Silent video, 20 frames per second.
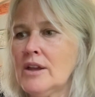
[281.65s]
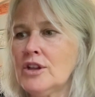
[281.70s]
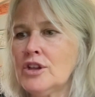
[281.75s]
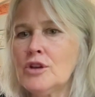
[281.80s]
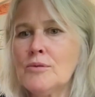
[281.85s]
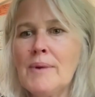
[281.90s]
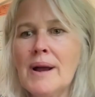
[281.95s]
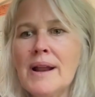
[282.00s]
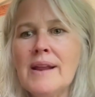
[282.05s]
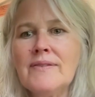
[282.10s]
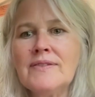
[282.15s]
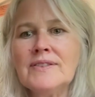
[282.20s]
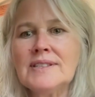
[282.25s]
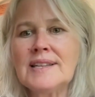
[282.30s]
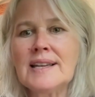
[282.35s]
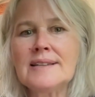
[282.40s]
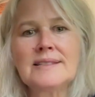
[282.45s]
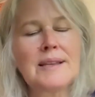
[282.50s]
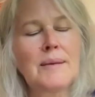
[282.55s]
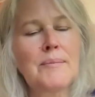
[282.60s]
You might even
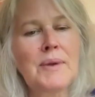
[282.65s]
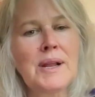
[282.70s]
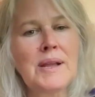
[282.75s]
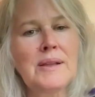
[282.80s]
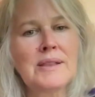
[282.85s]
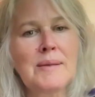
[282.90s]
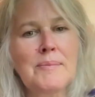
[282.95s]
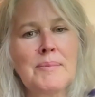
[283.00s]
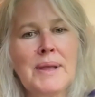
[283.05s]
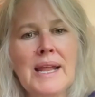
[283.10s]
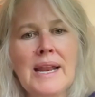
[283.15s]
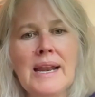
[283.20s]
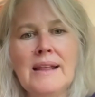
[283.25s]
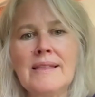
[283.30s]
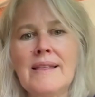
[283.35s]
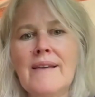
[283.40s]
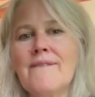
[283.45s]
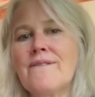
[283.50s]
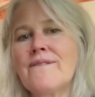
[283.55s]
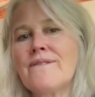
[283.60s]
set somebody at the
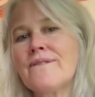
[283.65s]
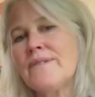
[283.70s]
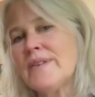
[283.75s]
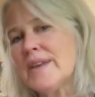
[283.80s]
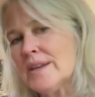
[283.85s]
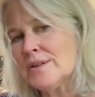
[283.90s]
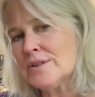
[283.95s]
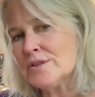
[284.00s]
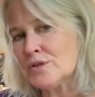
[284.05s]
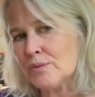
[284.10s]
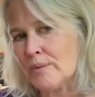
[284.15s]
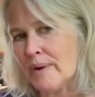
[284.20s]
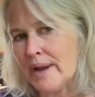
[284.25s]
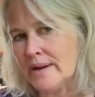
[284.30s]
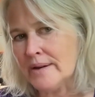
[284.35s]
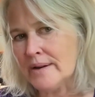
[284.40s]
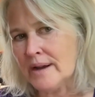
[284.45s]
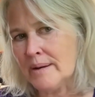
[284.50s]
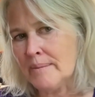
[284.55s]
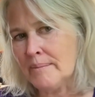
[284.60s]
beginning that feels
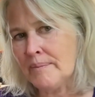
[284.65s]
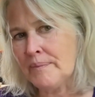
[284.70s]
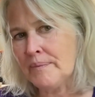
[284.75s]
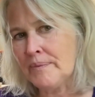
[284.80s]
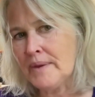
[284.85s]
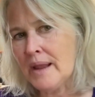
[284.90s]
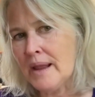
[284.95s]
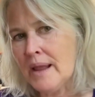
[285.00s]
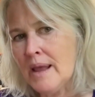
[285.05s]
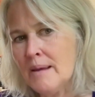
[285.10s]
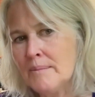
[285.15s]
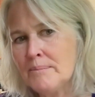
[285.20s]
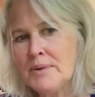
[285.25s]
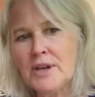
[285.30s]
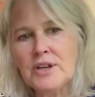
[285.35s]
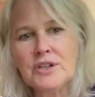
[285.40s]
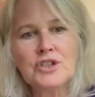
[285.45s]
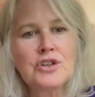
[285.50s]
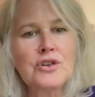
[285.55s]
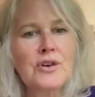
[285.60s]
random
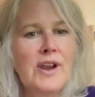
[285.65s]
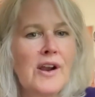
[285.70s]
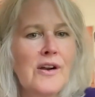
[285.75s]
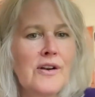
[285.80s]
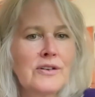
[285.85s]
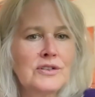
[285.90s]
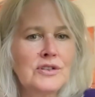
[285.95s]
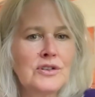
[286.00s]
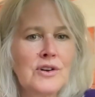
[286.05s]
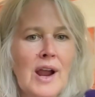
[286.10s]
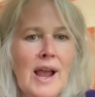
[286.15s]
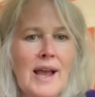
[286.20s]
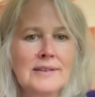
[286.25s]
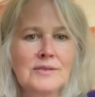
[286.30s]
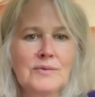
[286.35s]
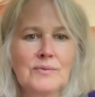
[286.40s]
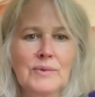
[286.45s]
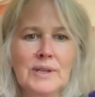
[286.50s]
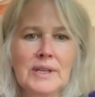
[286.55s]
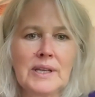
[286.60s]
because your character
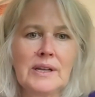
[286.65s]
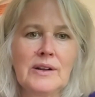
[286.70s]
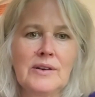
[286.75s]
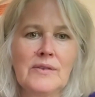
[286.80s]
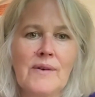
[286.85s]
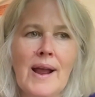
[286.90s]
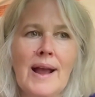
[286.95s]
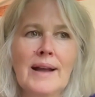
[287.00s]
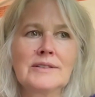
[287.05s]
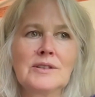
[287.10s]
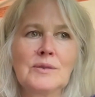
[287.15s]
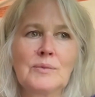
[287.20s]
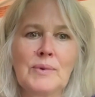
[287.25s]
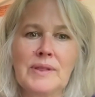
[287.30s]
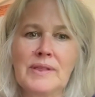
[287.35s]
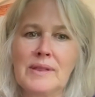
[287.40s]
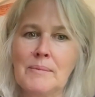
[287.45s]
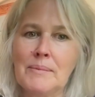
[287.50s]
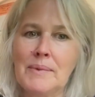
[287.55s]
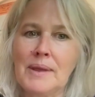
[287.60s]
hasn't really interacted
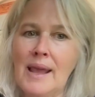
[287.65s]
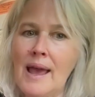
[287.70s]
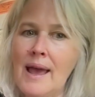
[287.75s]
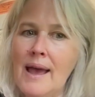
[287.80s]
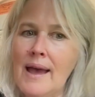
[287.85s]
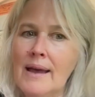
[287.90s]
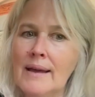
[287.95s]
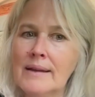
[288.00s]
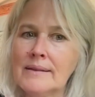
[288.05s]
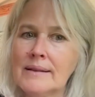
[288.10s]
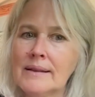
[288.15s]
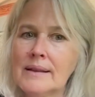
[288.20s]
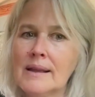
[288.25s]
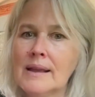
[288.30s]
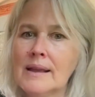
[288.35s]
with them yet,